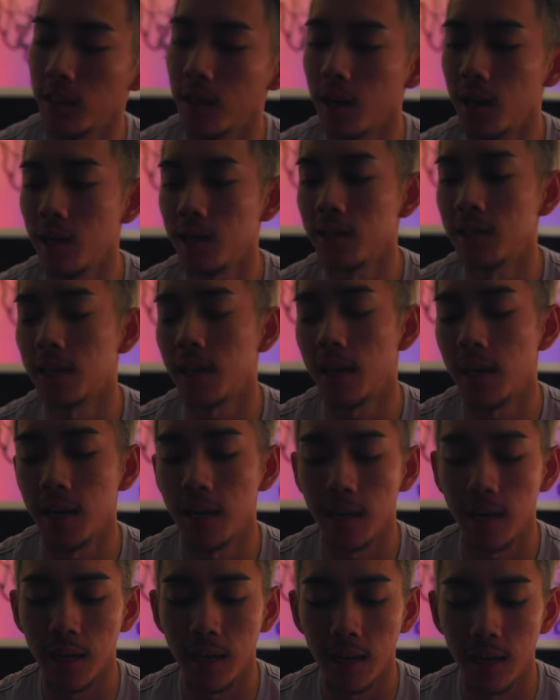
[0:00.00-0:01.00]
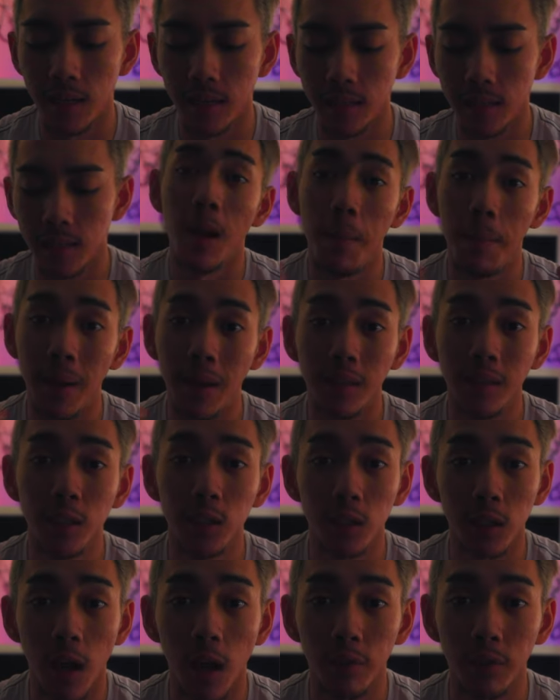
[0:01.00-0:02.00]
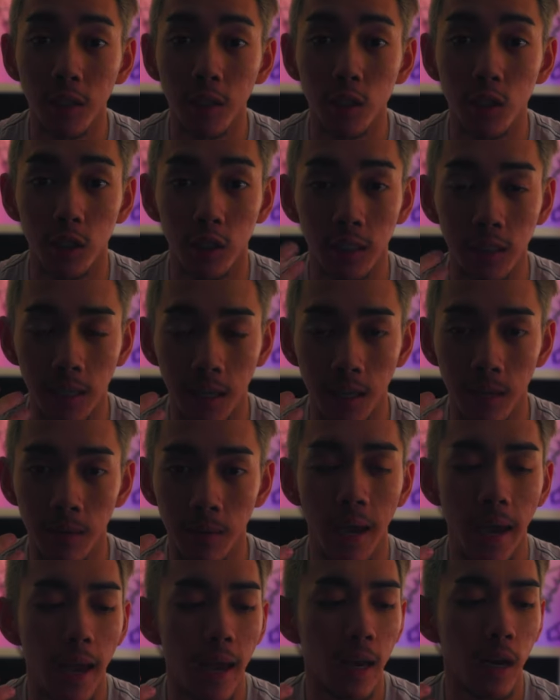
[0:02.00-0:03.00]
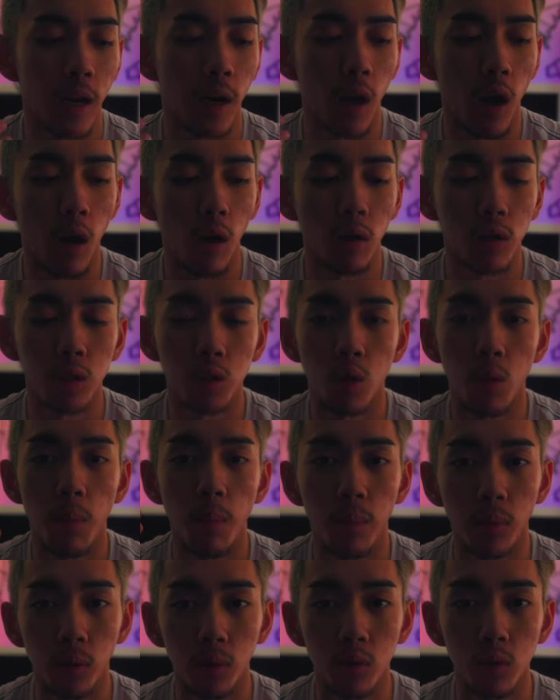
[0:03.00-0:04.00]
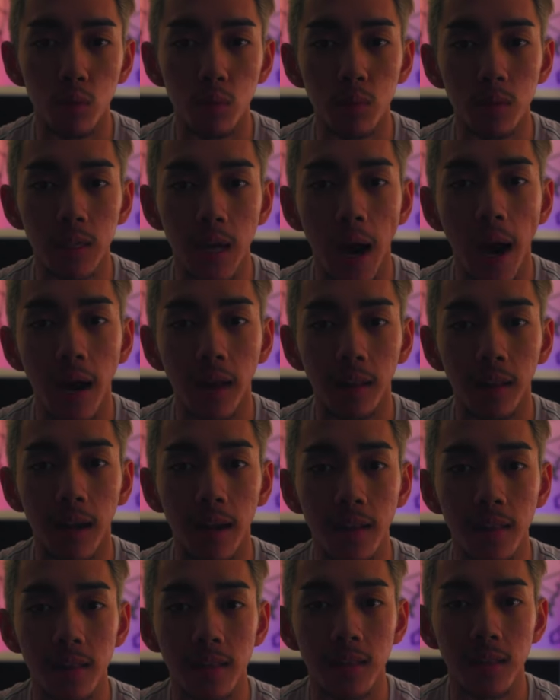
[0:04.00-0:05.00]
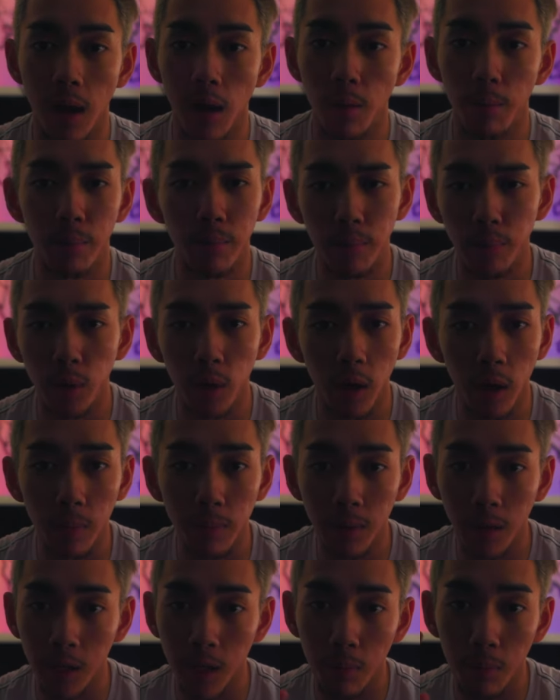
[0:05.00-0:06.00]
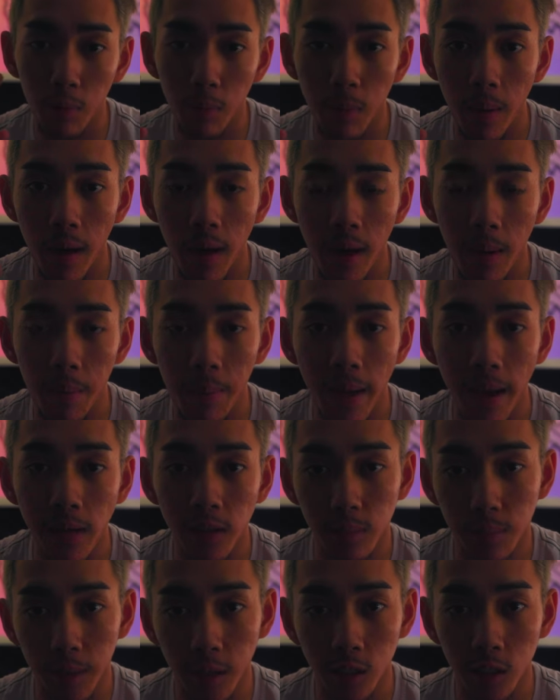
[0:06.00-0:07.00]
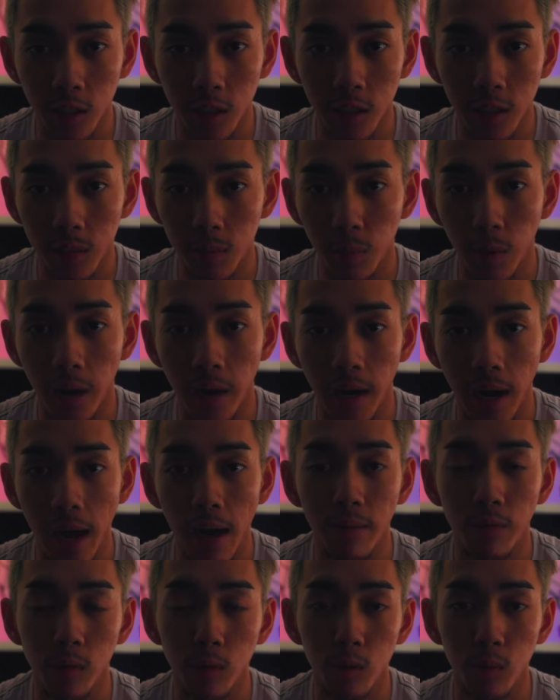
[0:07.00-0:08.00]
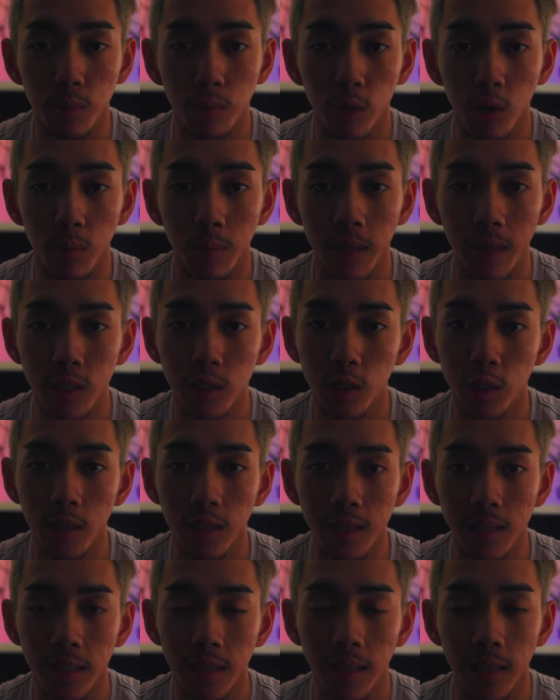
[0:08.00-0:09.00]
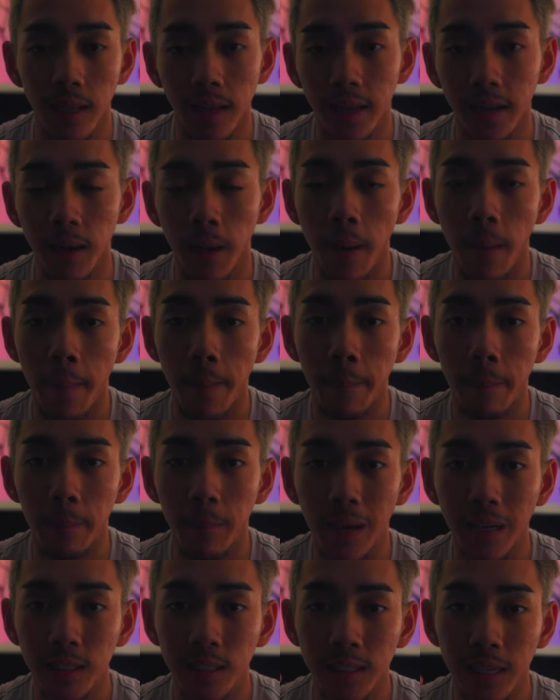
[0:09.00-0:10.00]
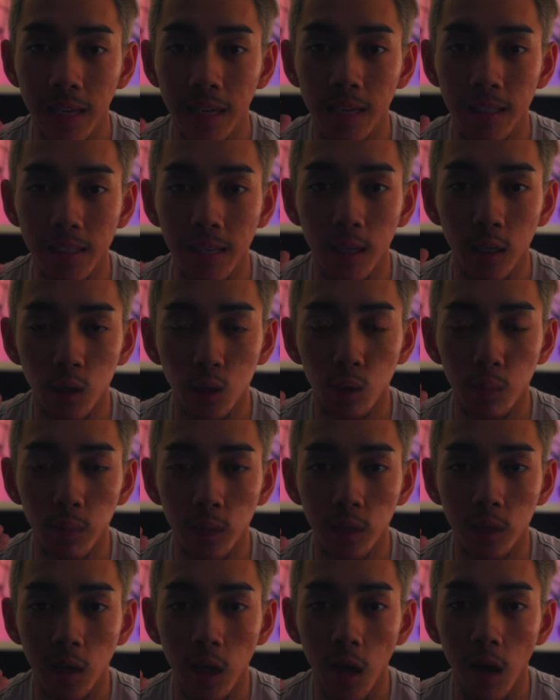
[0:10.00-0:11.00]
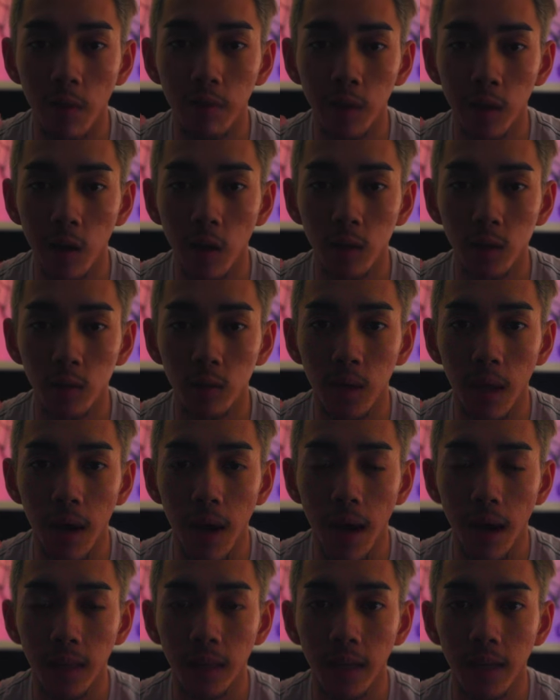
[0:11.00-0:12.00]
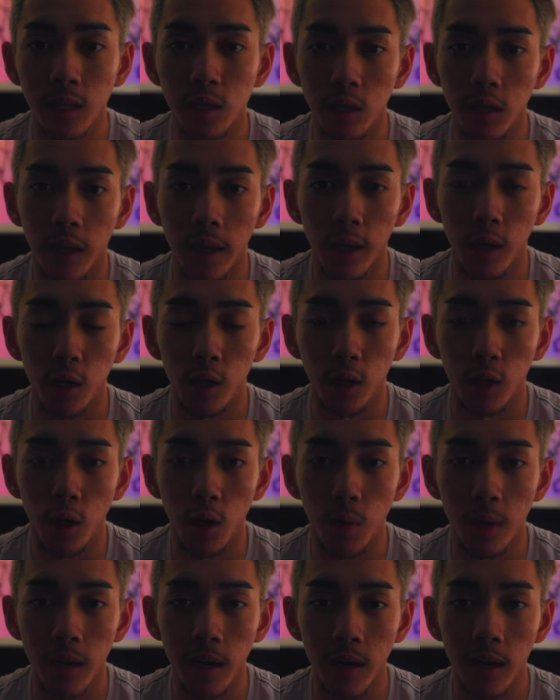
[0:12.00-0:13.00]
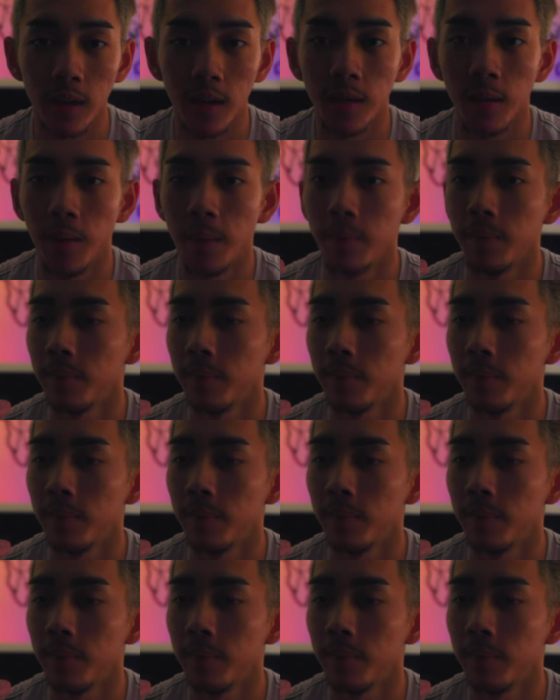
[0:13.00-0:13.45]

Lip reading: does is it mainly softens your skin and it also blooms highlights. I'll put up a couple of my past pictures where I've used ProMist. You can see like my skin is like super soft and also the highlights are like glowing.